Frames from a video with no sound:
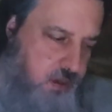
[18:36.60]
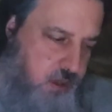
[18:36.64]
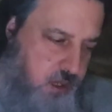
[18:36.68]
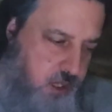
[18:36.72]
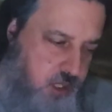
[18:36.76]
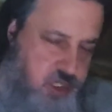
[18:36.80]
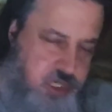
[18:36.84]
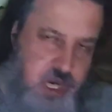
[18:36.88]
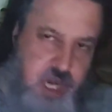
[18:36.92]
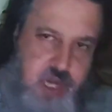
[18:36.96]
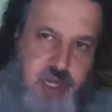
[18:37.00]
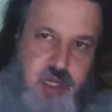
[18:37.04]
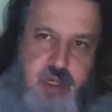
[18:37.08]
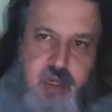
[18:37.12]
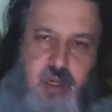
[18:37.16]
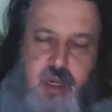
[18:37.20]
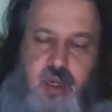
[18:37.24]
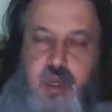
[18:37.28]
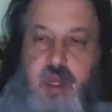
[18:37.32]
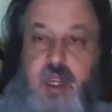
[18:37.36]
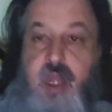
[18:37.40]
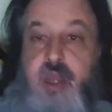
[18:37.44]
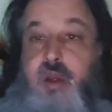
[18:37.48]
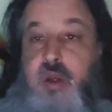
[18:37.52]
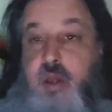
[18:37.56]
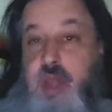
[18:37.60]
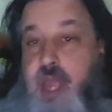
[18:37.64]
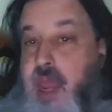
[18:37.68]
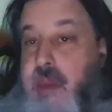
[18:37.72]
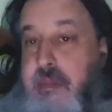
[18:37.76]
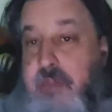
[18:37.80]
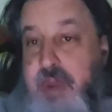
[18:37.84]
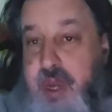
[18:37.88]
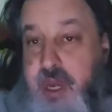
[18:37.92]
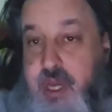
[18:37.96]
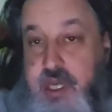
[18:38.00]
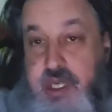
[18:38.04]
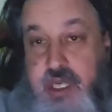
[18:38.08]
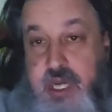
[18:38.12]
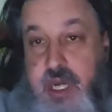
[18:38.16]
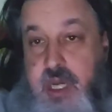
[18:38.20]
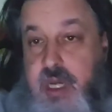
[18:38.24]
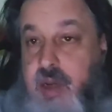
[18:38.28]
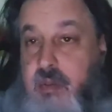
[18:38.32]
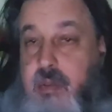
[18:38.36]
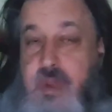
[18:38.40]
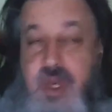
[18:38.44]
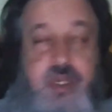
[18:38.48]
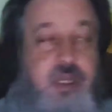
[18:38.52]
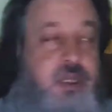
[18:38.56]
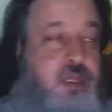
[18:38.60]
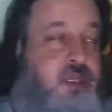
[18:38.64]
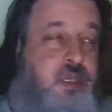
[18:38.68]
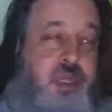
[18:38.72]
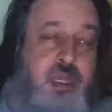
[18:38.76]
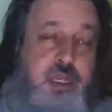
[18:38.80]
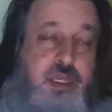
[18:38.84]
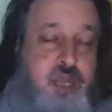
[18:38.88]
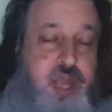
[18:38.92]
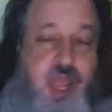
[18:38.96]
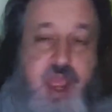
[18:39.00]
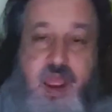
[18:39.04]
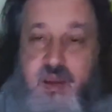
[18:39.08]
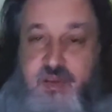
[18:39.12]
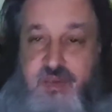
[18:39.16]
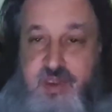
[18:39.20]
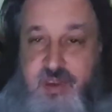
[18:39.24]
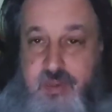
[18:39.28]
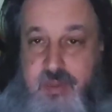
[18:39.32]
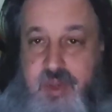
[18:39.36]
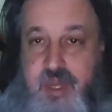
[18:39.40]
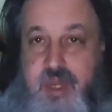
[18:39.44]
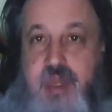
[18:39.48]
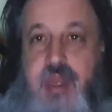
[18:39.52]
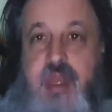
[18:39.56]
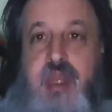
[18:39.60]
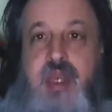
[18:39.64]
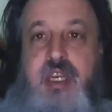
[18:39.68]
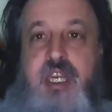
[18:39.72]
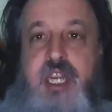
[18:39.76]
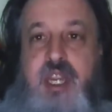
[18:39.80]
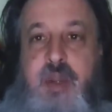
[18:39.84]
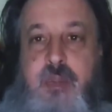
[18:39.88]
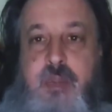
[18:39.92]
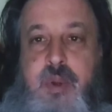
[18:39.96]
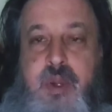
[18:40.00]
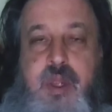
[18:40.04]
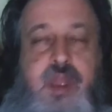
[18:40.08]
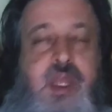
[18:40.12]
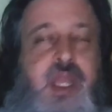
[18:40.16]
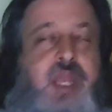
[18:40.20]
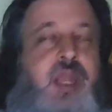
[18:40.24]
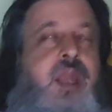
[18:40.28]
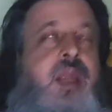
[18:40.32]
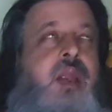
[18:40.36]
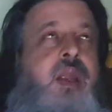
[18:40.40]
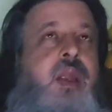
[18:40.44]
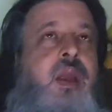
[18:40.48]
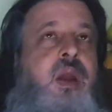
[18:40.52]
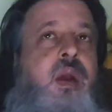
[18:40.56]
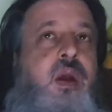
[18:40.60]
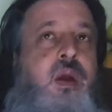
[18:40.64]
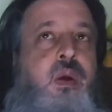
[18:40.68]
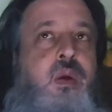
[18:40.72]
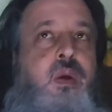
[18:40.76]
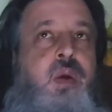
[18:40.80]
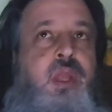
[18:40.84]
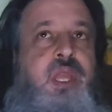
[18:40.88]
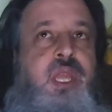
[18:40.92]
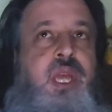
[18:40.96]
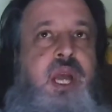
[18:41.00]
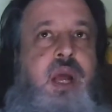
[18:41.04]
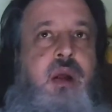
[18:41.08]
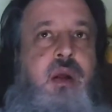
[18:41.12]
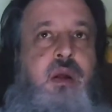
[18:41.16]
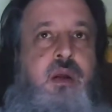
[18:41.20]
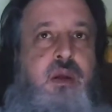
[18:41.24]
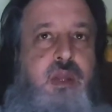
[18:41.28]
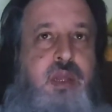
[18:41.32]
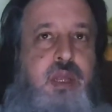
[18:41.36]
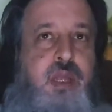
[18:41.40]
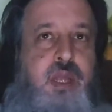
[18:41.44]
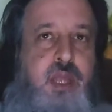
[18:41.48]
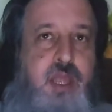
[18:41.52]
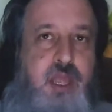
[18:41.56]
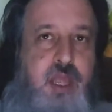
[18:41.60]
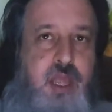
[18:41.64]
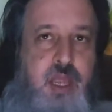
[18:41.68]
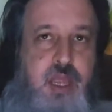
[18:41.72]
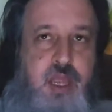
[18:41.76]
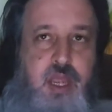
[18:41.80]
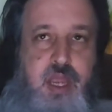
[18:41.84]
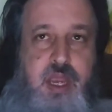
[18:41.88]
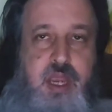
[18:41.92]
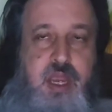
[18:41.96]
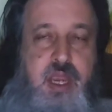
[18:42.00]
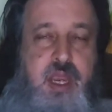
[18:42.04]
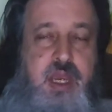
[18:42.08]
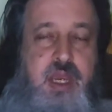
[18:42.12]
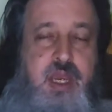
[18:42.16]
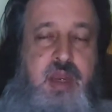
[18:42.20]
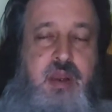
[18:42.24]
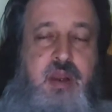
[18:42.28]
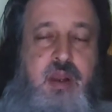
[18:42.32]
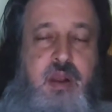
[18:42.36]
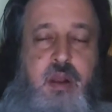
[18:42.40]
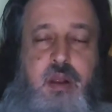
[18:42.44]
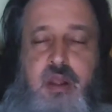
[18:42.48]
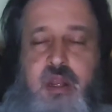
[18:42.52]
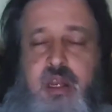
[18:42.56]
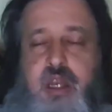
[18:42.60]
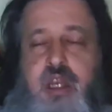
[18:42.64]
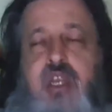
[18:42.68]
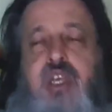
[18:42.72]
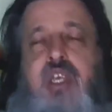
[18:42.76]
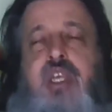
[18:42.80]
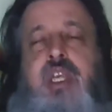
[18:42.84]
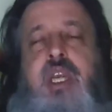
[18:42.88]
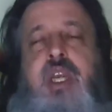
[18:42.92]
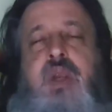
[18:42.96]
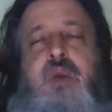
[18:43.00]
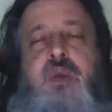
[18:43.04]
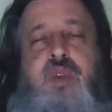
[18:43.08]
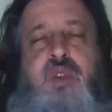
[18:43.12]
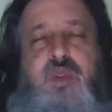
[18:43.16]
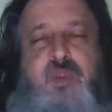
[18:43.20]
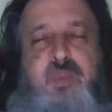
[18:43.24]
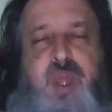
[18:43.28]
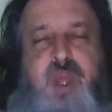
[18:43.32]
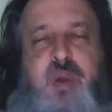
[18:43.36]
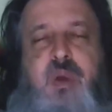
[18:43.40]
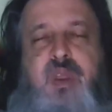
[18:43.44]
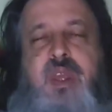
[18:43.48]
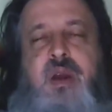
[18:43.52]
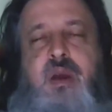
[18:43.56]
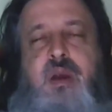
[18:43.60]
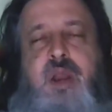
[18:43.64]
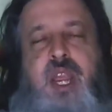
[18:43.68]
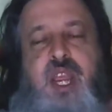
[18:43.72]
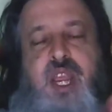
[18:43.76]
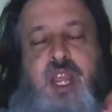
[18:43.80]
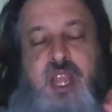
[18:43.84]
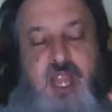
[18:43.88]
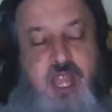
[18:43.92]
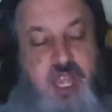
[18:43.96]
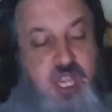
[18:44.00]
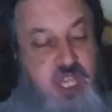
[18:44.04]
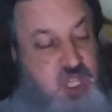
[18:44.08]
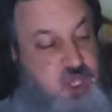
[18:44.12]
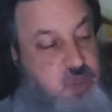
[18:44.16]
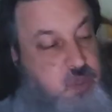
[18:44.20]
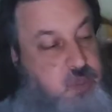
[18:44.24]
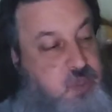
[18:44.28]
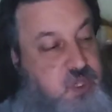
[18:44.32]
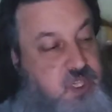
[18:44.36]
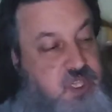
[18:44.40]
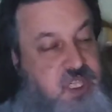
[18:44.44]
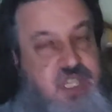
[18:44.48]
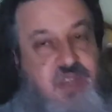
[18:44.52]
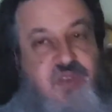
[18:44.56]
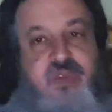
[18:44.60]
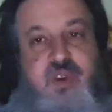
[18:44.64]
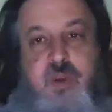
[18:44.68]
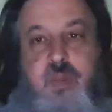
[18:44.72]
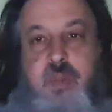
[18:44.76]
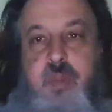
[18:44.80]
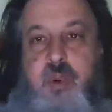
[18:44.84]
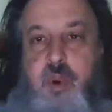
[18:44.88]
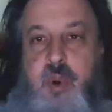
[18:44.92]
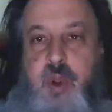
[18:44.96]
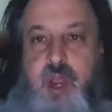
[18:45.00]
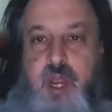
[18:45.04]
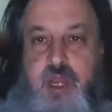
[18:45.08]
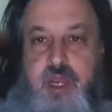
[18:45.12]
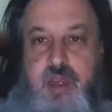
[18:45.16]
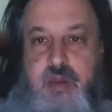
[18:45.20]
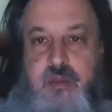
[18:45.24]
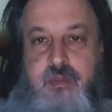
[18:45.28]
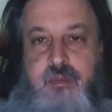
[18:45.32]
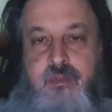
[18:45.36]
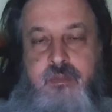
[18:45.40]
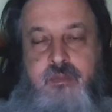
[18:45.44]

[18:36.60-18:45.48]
a gender. It can be a gender, but it doesn't have to be. Typically, without in general speak, without a specific point,